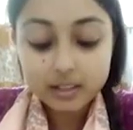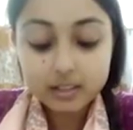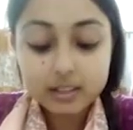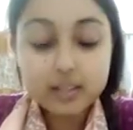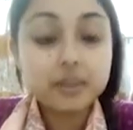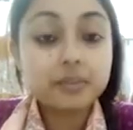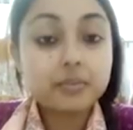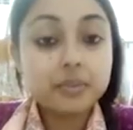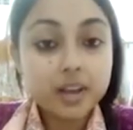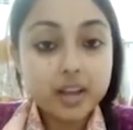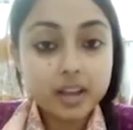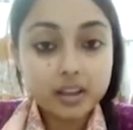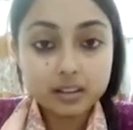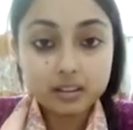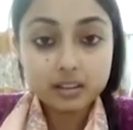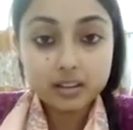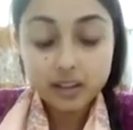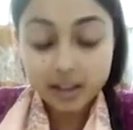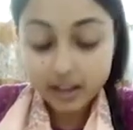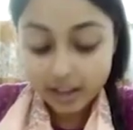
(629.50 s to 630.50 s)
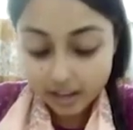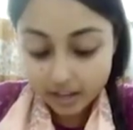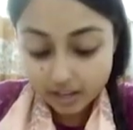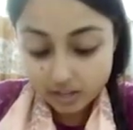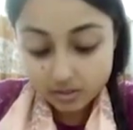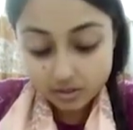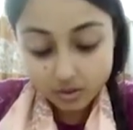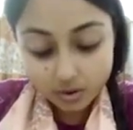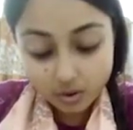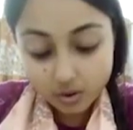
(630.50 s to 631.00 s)
The rain
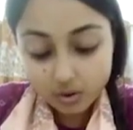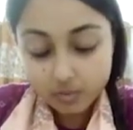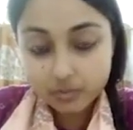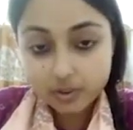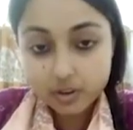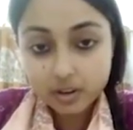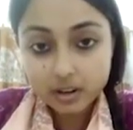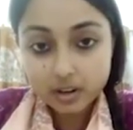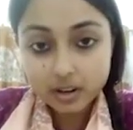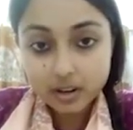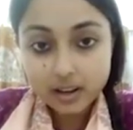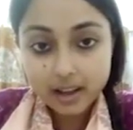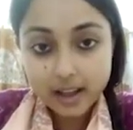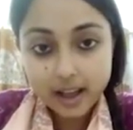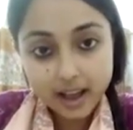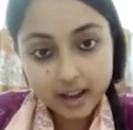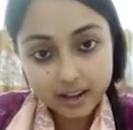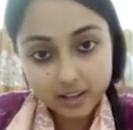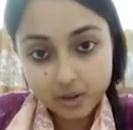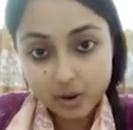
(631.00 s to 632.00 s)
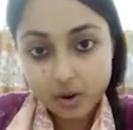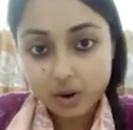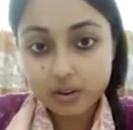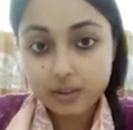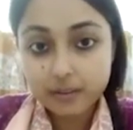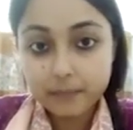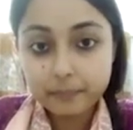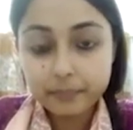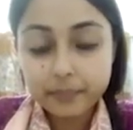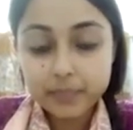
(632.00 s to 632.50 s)
is over and gone.
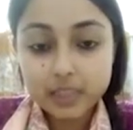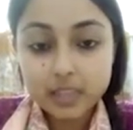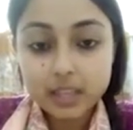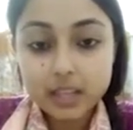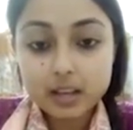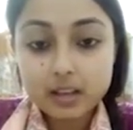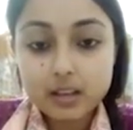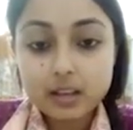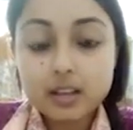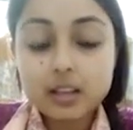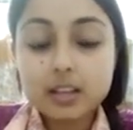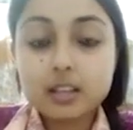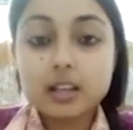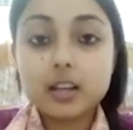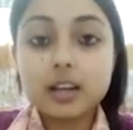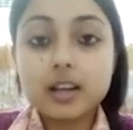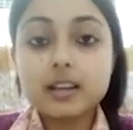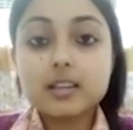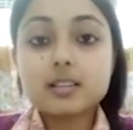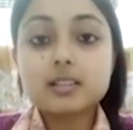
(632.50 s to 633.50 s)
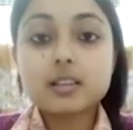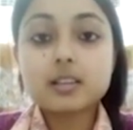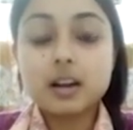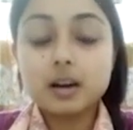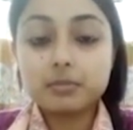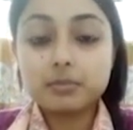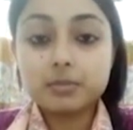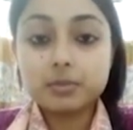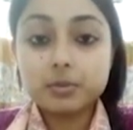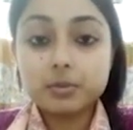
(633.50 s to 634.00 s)
Now let us
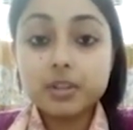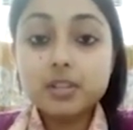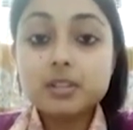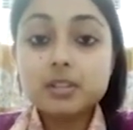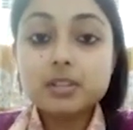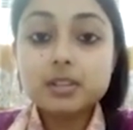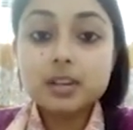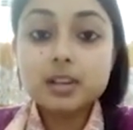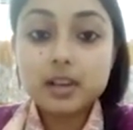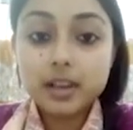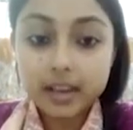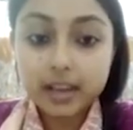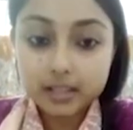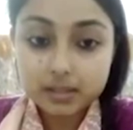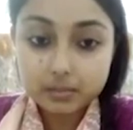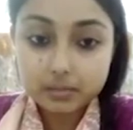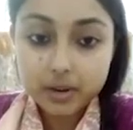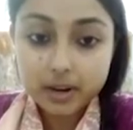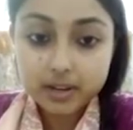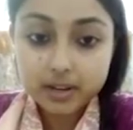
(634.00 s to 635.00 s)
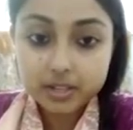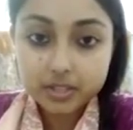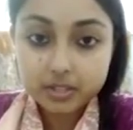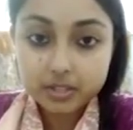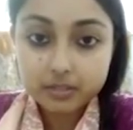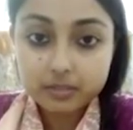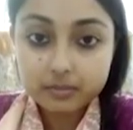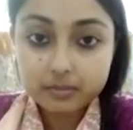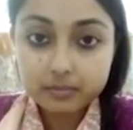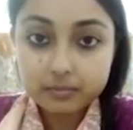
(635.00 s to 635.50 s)
come to its
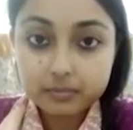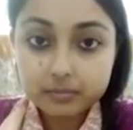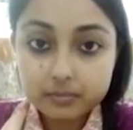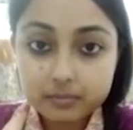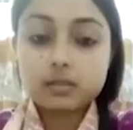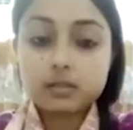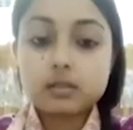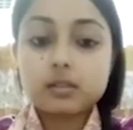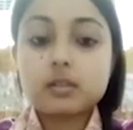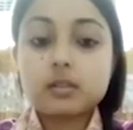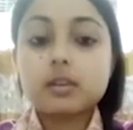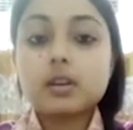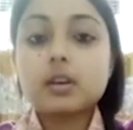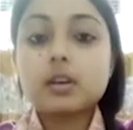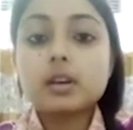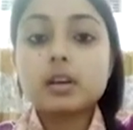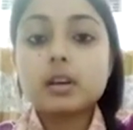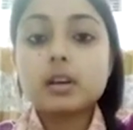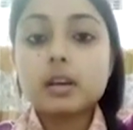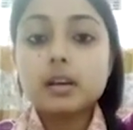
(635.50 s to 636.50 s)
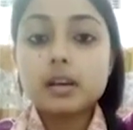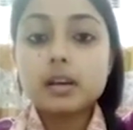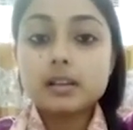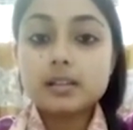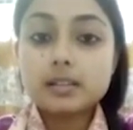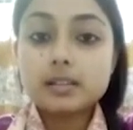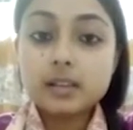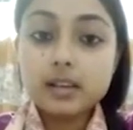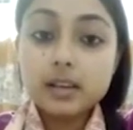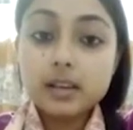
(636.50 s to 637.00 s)
explanation.
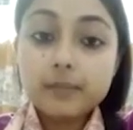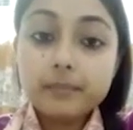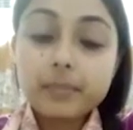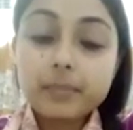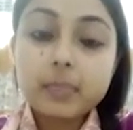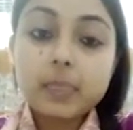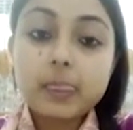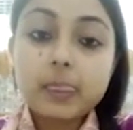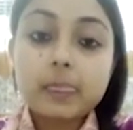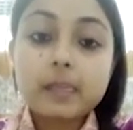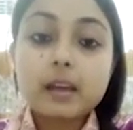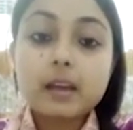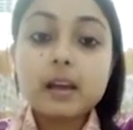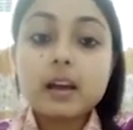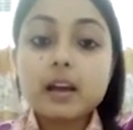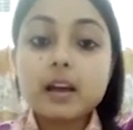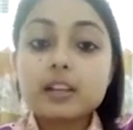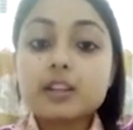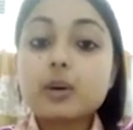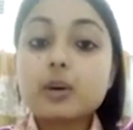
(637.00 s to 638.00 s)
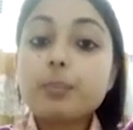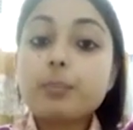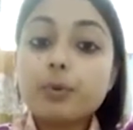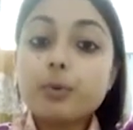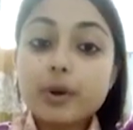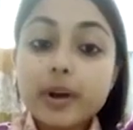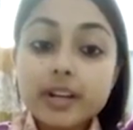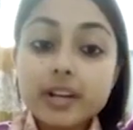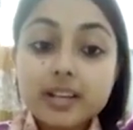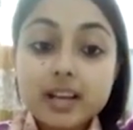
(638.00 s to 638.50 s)
See, the
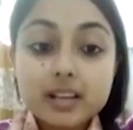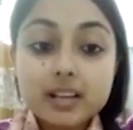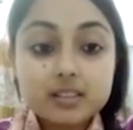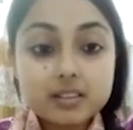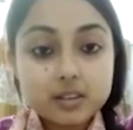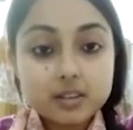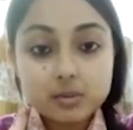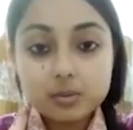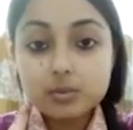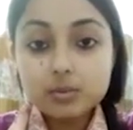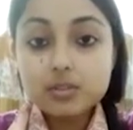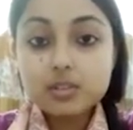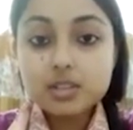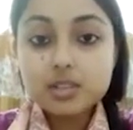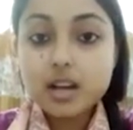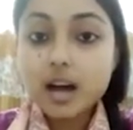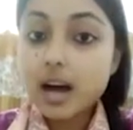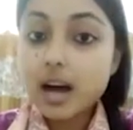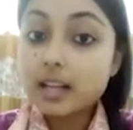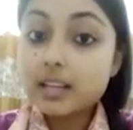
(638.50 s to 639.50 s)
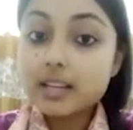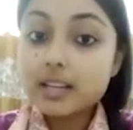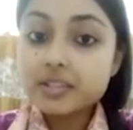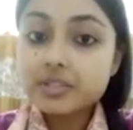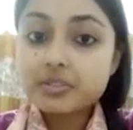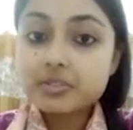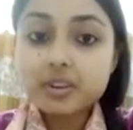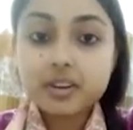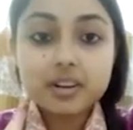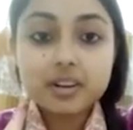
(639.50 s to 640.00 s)
poet has used a
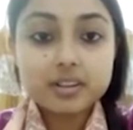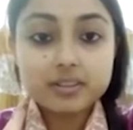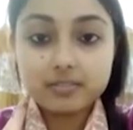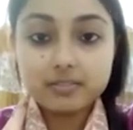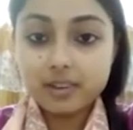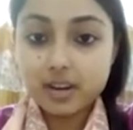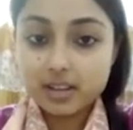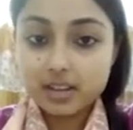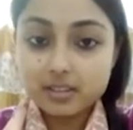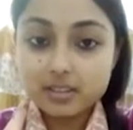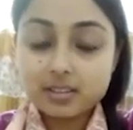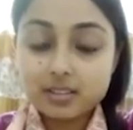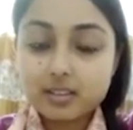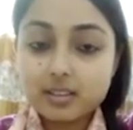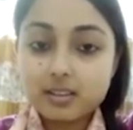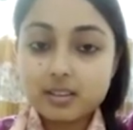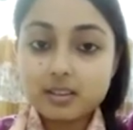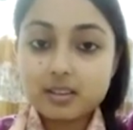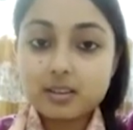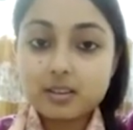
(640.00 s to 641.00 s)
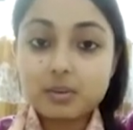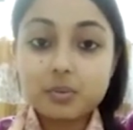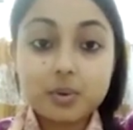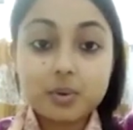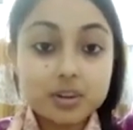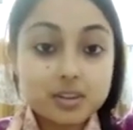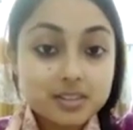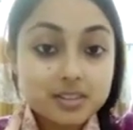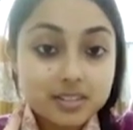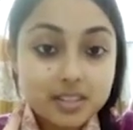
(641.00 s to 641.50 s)
literary device.
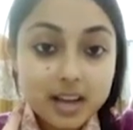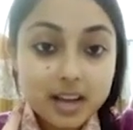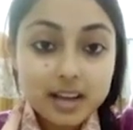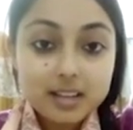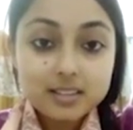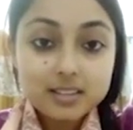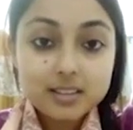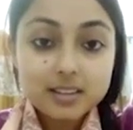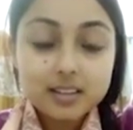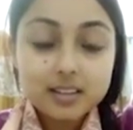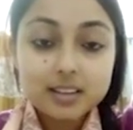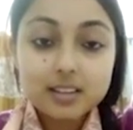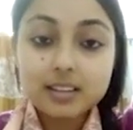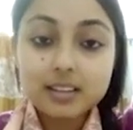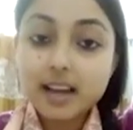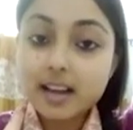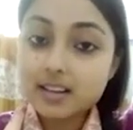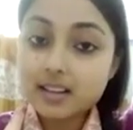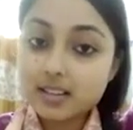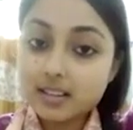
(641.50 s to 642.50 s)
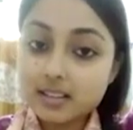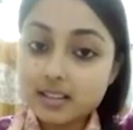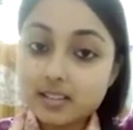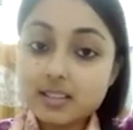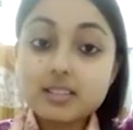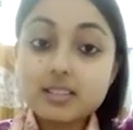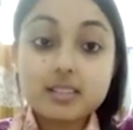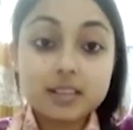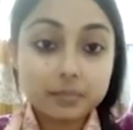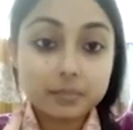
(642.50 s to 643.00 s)
What is that? That is
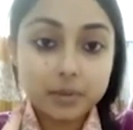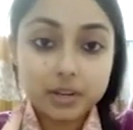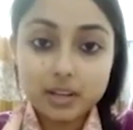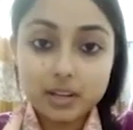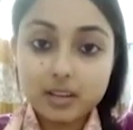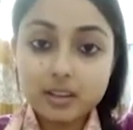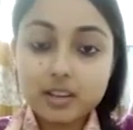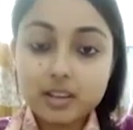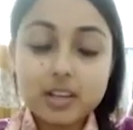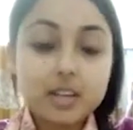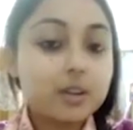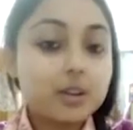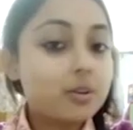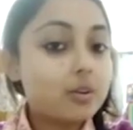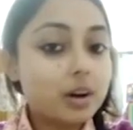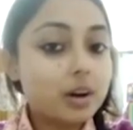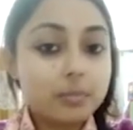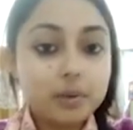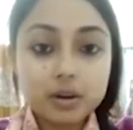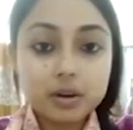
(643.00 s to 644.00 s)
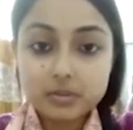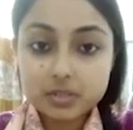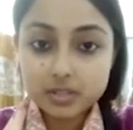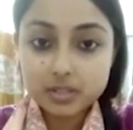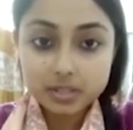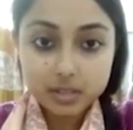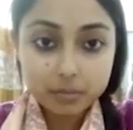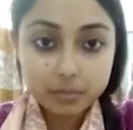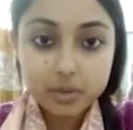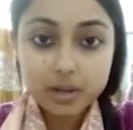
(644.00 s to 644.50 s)
a simile. You know about a
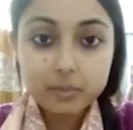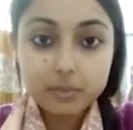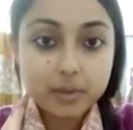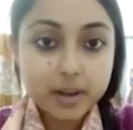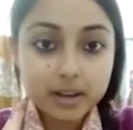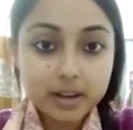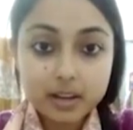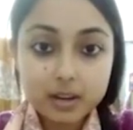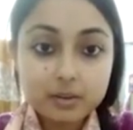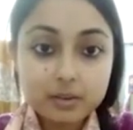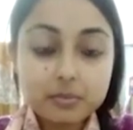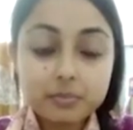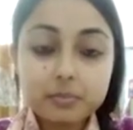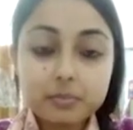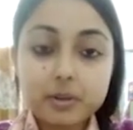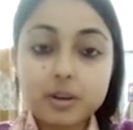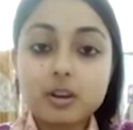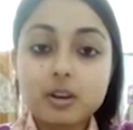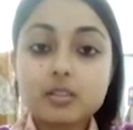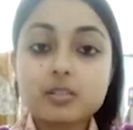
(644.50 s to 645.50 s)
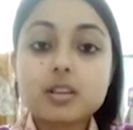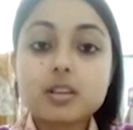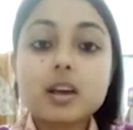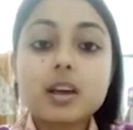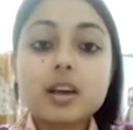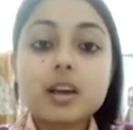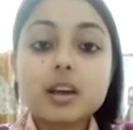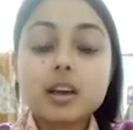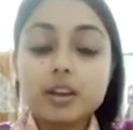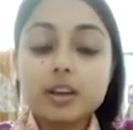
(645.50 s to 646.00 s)
simile by now because
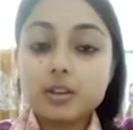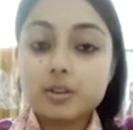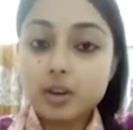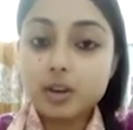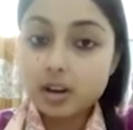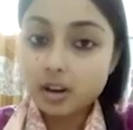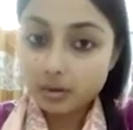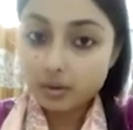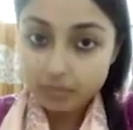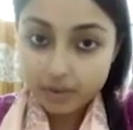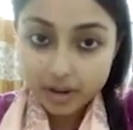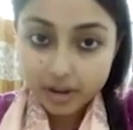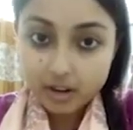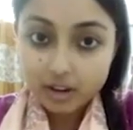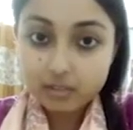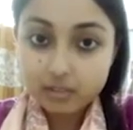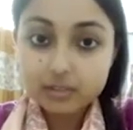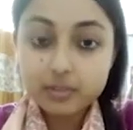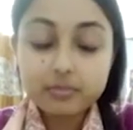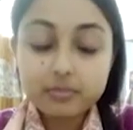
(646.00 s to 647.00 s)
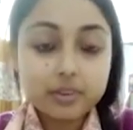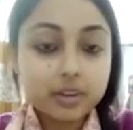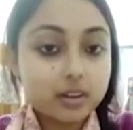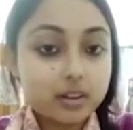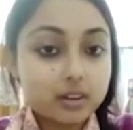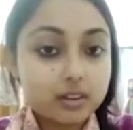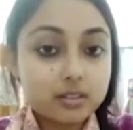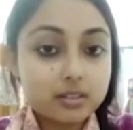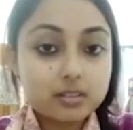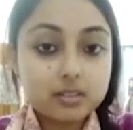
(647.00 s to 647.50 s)
you are aware of the
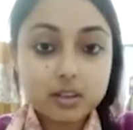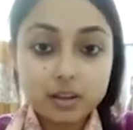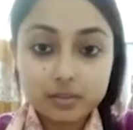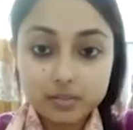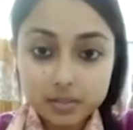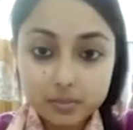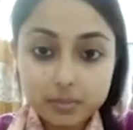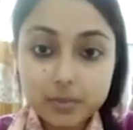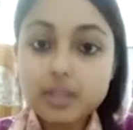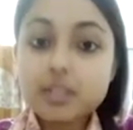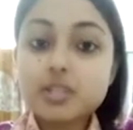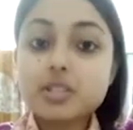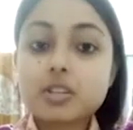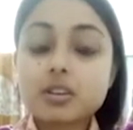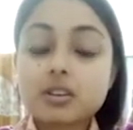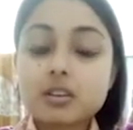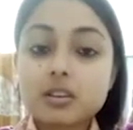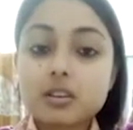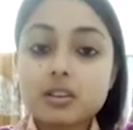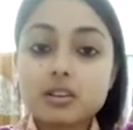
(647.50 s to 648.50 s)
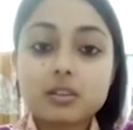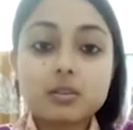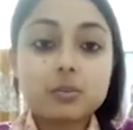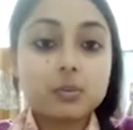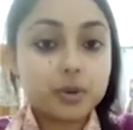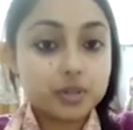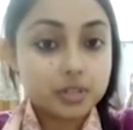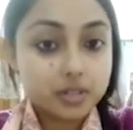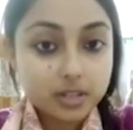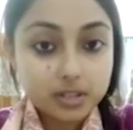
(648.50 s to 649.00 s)
figures of speech.
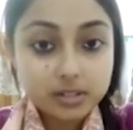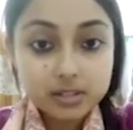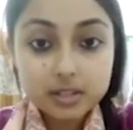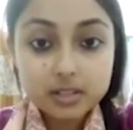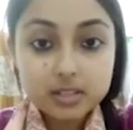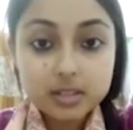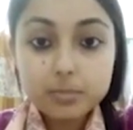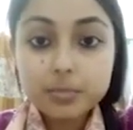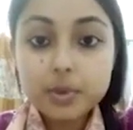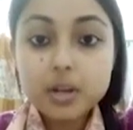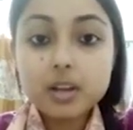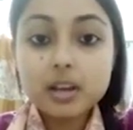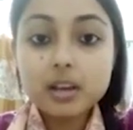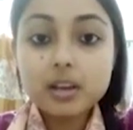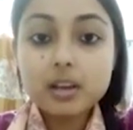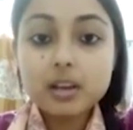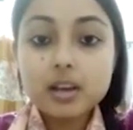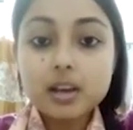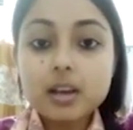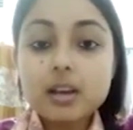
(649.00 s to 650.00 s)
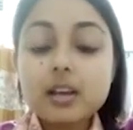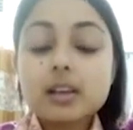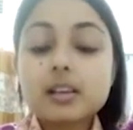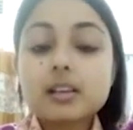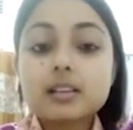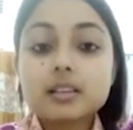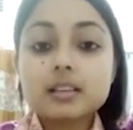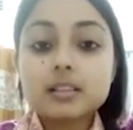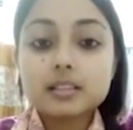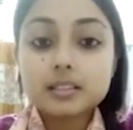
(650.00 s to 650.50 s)
What is a simile?
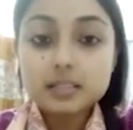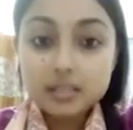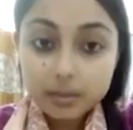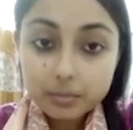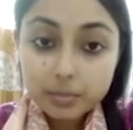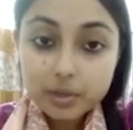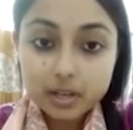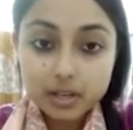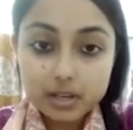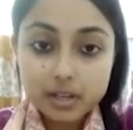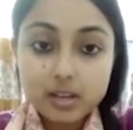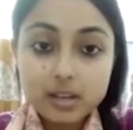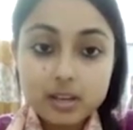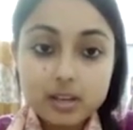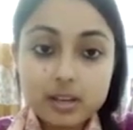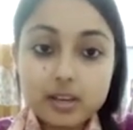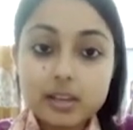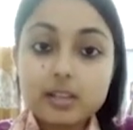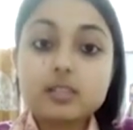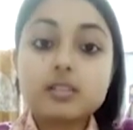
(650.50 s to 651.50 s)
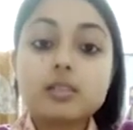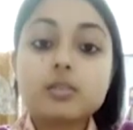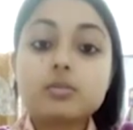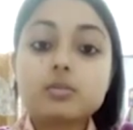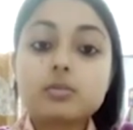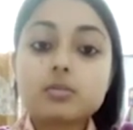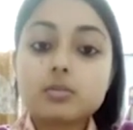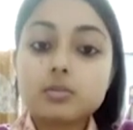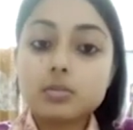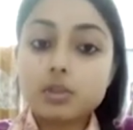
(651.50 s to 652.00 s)
Simile is
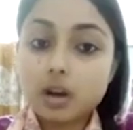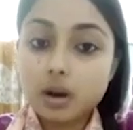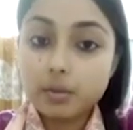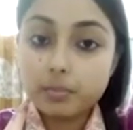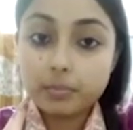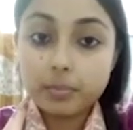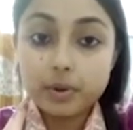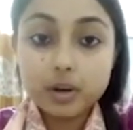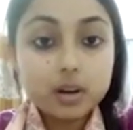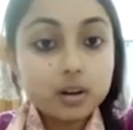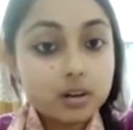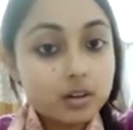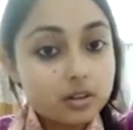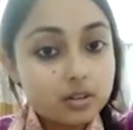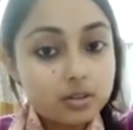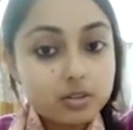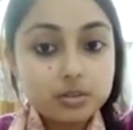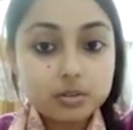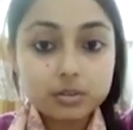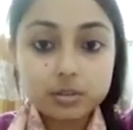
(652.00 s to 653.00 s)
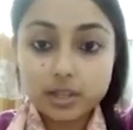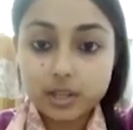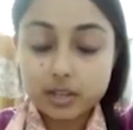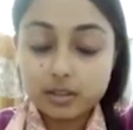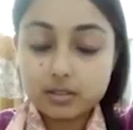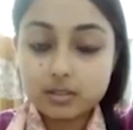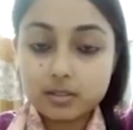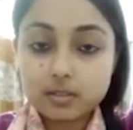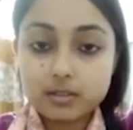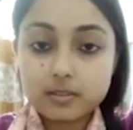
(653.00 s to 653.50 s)
used to compare two
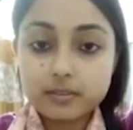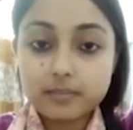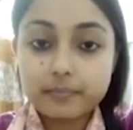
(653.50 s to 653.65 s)
things.